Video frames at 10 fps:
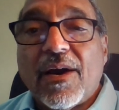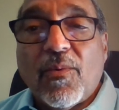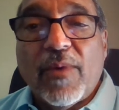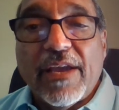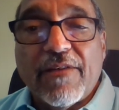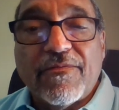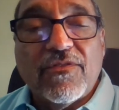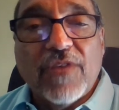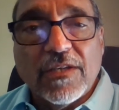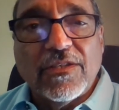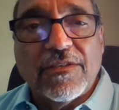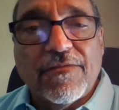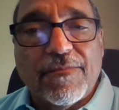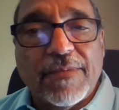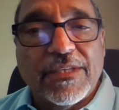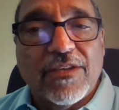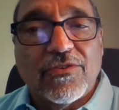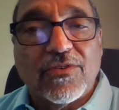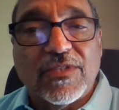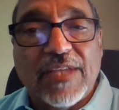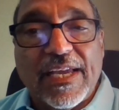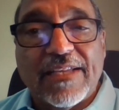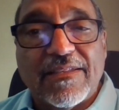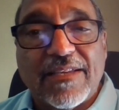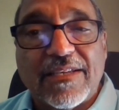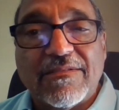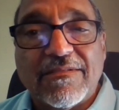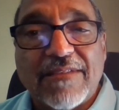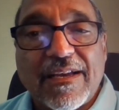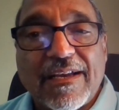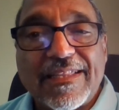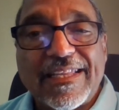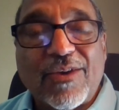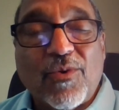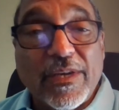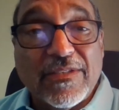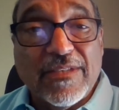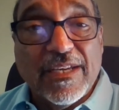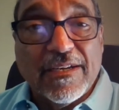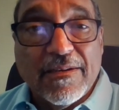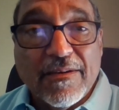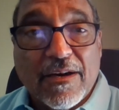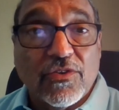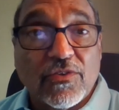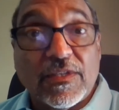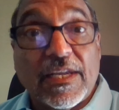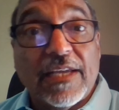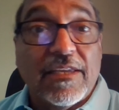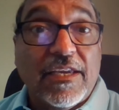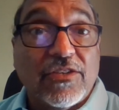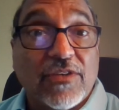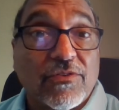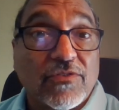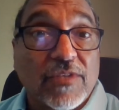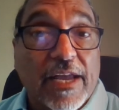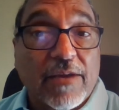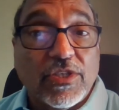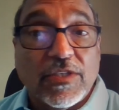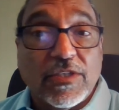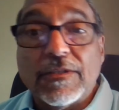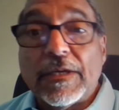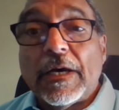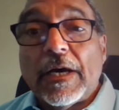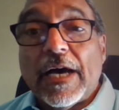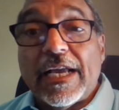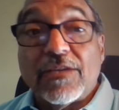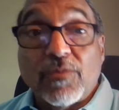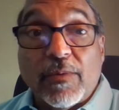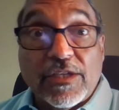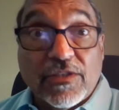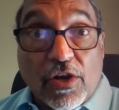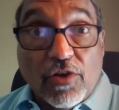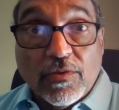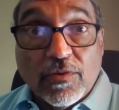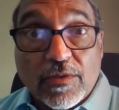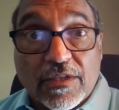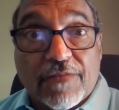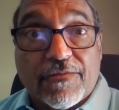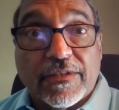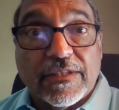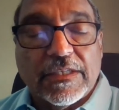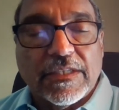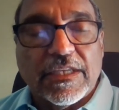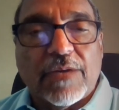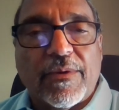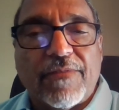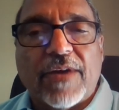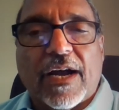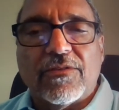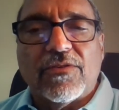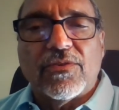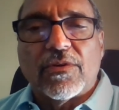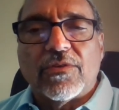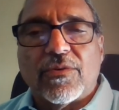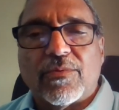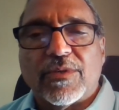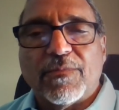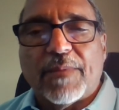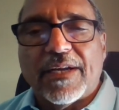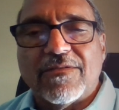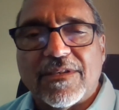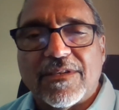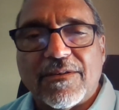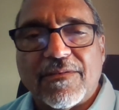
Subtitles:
We have tons of misunderstandings, linguistic, understanding each other's languages, as well as cultural differences that we've got to learn to respond to.